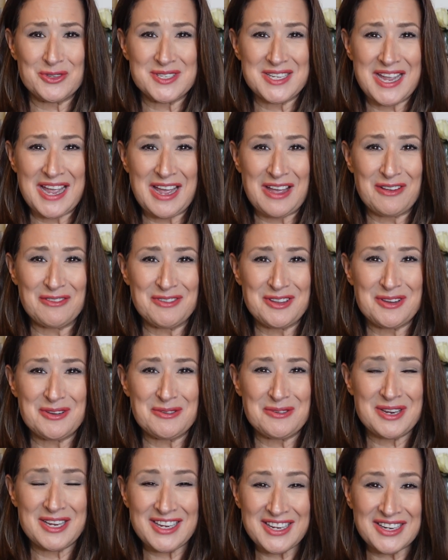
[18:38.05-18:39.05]
to have
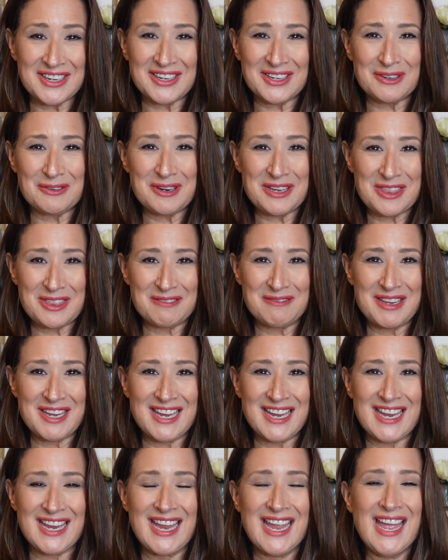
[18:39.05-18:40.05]
you here with
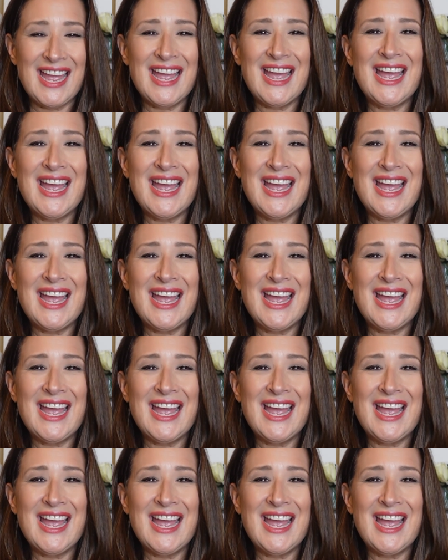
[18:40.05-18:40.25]
me.